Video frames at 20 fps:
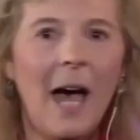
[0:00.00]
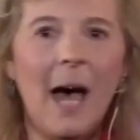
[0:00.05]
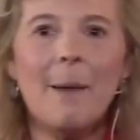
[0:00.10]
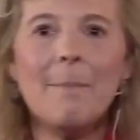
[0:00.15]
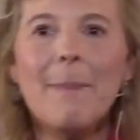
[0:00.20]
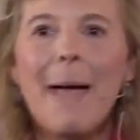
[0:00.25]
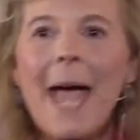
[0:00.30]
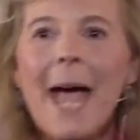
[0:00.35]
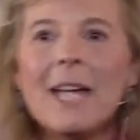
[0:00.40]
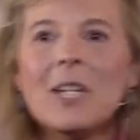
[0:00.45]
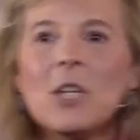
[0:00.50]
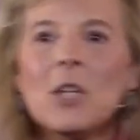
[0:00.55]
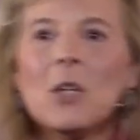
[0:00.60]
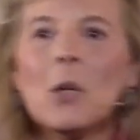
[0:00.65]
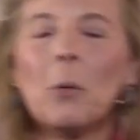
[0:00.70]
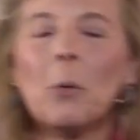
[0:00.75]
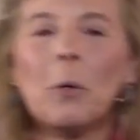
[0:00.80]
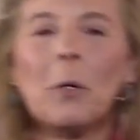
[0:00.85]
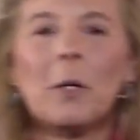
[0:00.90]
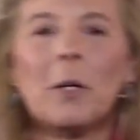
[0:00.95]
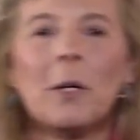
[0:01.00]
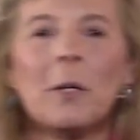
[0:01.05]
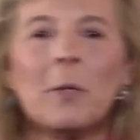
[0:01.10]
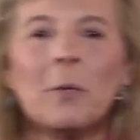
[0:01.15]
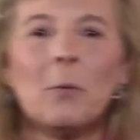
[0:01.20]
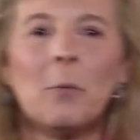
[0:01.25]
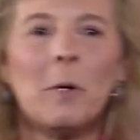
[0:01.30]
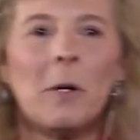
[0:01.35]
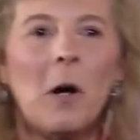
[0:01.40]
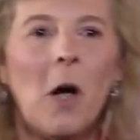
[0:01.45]
Imagine a
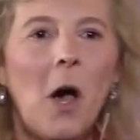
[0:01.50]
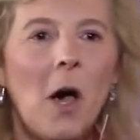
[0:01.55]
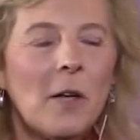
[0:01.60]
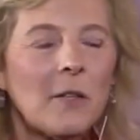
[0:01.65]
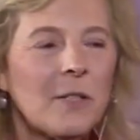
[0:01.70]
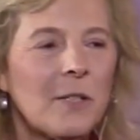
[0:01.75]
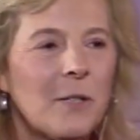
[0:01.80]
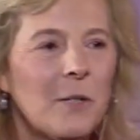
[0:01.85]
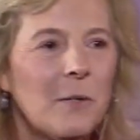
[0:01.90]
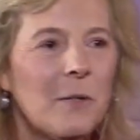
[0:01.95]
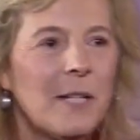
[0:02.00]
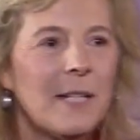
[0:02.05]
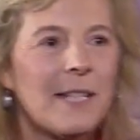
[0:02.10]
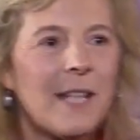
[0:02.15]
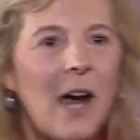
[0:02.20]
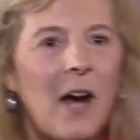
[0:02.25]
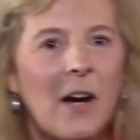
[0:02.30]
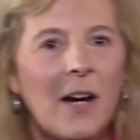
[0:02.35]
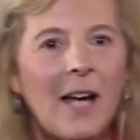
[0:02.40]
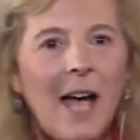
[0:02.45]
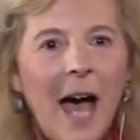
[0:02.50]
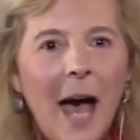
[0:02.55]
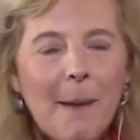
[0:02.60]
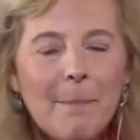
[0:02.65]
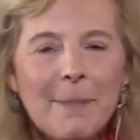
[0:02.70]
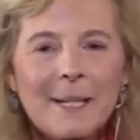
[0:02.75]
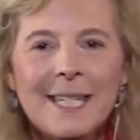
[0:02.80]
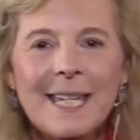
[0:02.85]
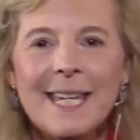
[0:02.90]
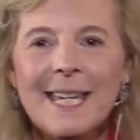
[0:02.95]
world where all students are
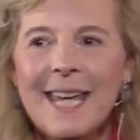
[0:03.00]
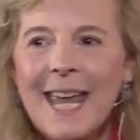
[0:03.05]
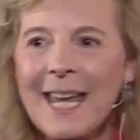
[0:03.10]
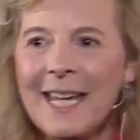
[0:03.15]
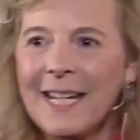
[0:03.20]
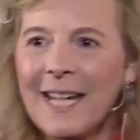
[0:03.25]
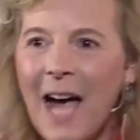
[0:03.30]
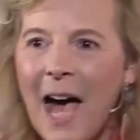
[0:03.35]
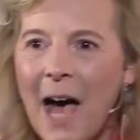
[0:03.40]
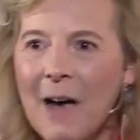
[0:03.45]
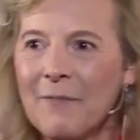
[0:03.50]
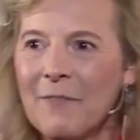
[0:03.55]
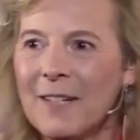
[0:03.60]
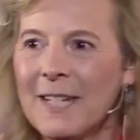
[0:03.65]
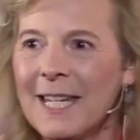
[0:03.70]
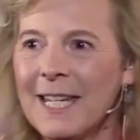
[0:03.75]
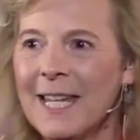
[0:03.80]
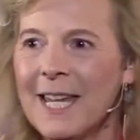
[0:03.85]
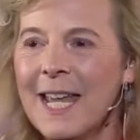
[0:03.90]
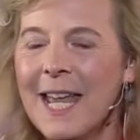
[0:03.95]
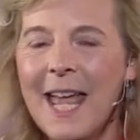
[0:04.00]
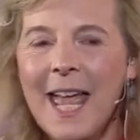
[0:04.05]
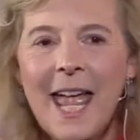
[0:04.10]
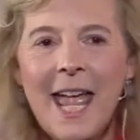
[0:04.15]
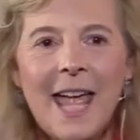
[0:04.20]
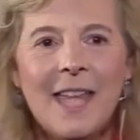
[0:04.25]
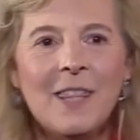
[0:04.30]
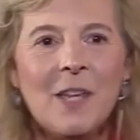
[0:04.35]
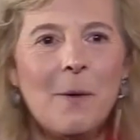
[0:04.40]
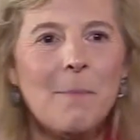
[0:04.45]
competent and confident
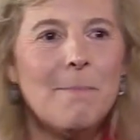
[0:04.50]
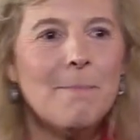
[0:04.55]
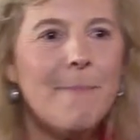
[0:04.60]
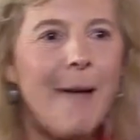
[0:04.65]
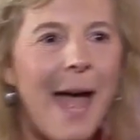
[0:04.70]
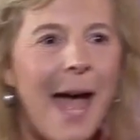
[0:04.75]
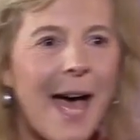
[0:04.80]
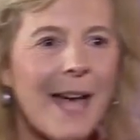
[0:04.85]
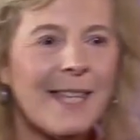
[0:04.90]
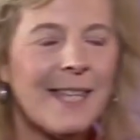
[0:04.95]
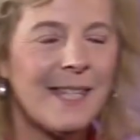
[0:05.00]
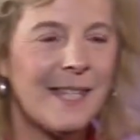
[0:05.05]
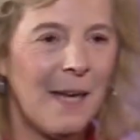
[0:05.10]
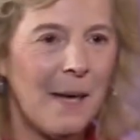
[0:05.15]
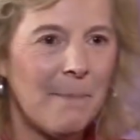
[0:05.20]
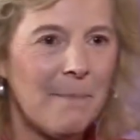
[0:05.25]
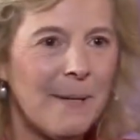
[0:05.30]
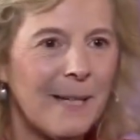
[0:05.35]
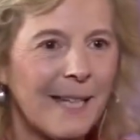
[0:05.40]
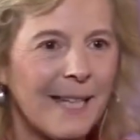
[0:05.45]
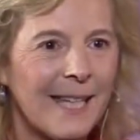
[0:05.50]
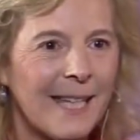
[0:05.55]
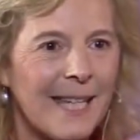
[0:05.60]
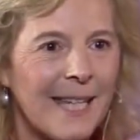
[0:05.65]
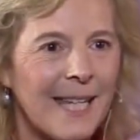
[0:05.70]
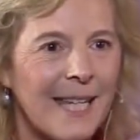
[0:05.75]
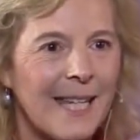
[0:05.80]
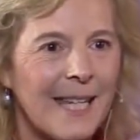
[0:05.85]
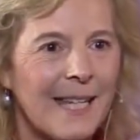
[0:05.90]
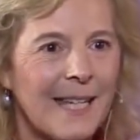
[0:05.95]
in their math
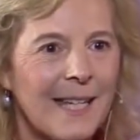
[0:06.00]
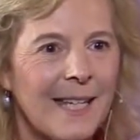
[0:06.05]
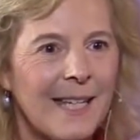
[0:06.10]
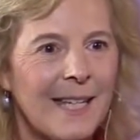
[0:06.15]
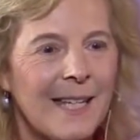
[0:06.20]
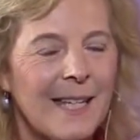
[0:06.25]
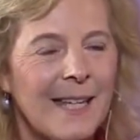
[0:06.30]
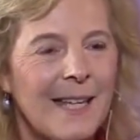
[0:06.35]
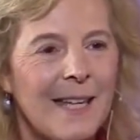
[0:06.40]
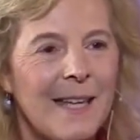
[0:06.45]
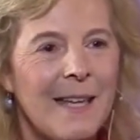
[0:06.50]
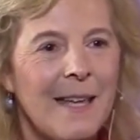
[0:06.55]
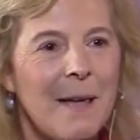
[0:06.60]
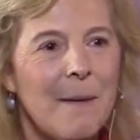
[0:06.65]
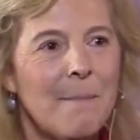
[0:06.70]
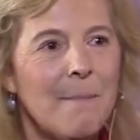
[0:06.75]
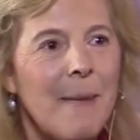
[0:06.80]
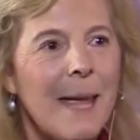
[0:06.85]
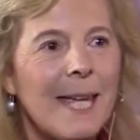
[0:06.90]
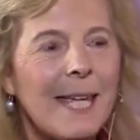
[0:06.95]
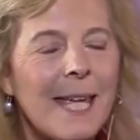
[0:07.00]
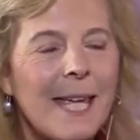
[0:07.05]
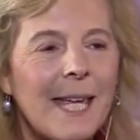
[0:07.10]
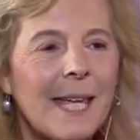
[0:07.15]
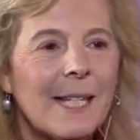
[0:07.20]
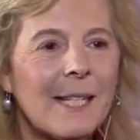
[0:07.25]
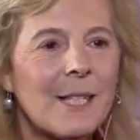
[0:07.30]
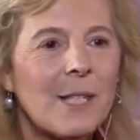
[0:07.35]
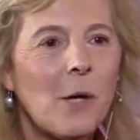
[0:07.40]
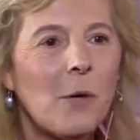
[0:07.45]
ability, making
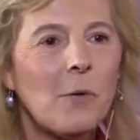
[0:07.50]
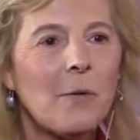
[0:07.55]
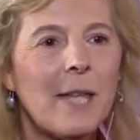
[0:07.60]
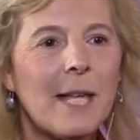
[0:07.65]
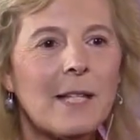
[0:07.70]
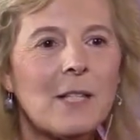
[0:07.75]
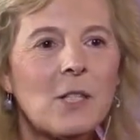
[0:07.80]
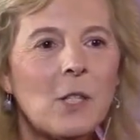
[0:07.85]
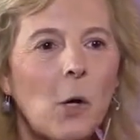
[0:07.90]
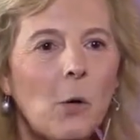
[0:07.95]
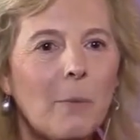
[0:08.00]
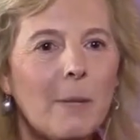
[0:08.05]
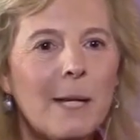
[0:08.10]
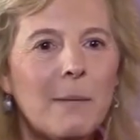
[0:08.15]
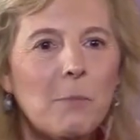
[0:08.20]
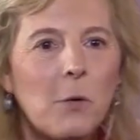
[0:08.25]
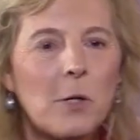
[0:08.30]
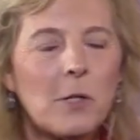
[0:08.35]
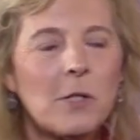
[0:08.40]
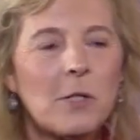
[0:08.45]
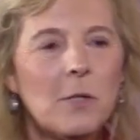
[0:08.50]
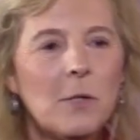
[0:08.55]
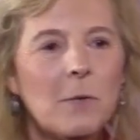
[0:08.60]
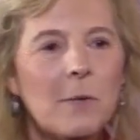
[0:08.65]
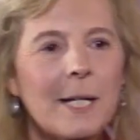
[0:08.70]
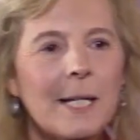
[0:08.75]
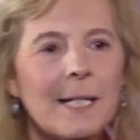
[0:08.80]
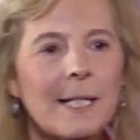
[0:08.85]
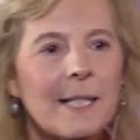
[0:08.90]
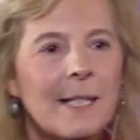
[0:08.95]
it so that so many more
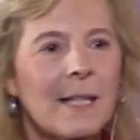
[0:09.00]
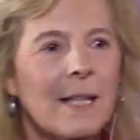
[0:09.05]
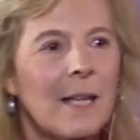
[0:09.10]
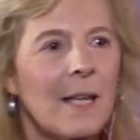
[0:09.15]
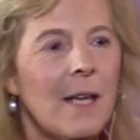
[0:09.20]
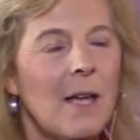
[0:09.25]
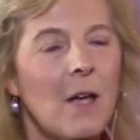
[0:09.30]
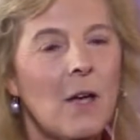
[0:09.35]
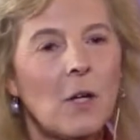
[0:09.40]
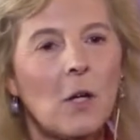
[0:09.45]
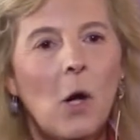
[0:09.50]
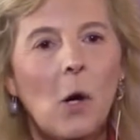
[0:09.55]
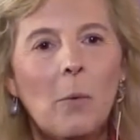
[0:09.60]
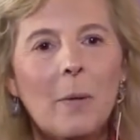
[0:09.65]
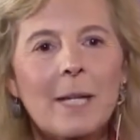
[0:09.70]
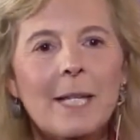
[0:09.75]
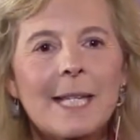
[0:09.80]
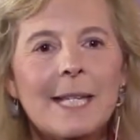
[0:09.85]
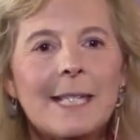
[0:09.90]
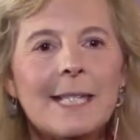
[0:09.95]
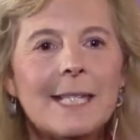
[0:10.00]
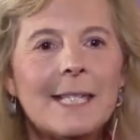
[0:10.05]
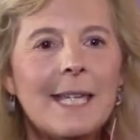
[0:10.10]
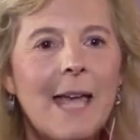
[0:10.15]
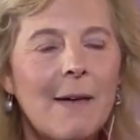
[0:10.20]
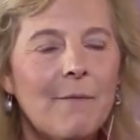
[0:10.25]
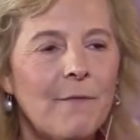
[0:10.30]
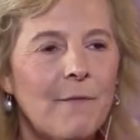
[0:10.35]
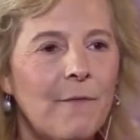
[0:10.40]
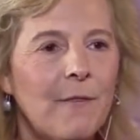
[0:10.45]
students go into
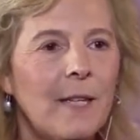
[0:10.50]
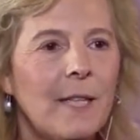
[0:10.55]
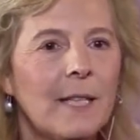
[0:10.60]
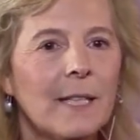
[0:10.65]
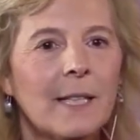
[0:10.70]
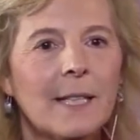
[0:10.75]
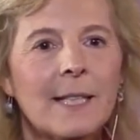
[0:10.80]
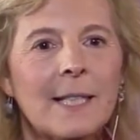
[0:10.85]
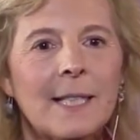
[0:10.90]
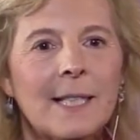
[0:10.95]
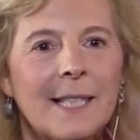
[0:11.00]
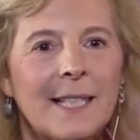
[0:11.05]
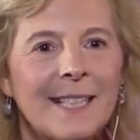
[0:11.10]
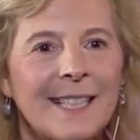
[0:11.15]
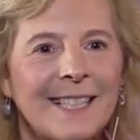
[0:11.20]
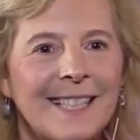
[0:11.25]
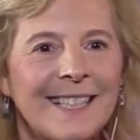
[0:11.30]
STEM fields.